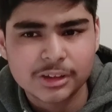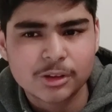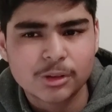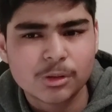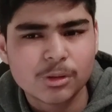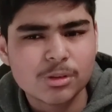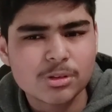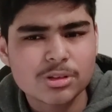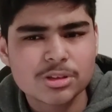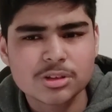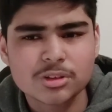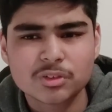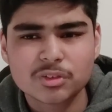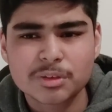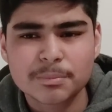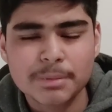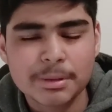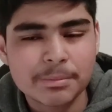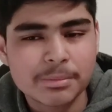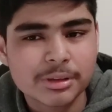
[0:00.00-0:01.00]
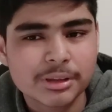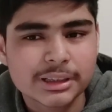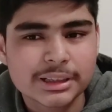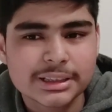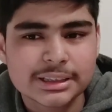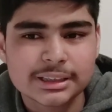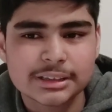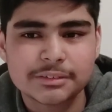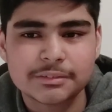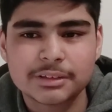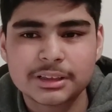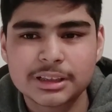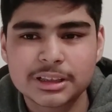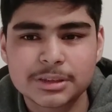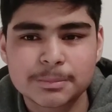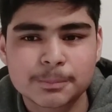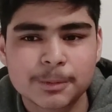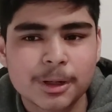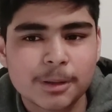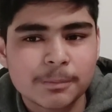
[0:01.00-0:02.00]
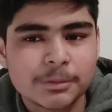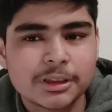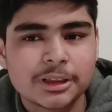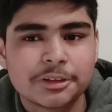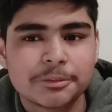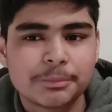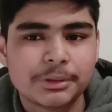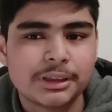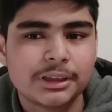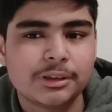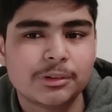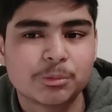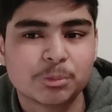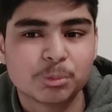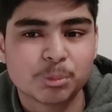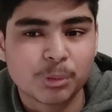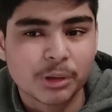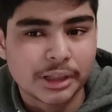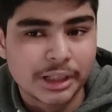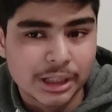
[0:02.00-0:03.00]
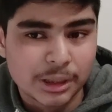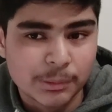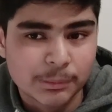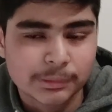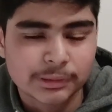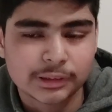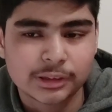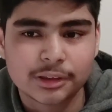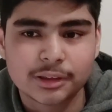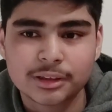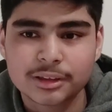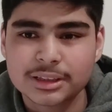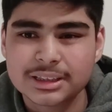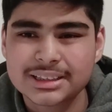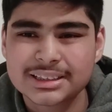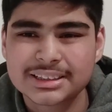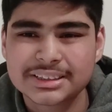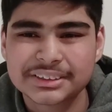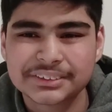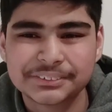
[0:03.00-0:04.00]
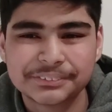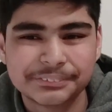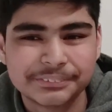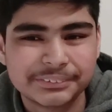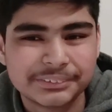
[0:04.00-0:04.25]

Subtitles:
Also, remember this event is probably going to be 1 hour long, so